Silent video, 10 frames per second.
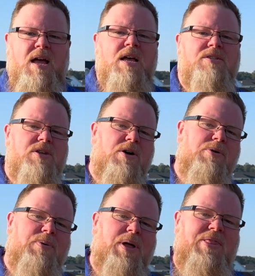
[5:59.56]

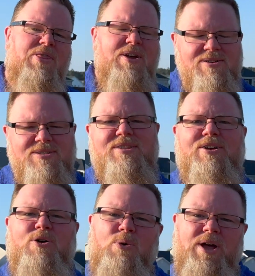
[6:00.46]
So there's the
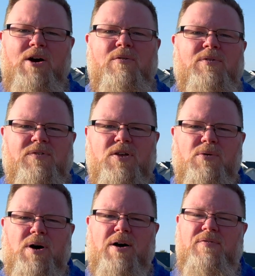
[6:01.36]
quick
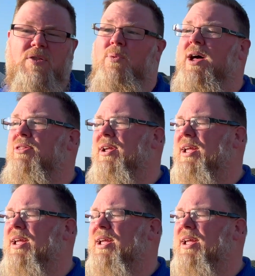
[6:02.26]
overview of the weather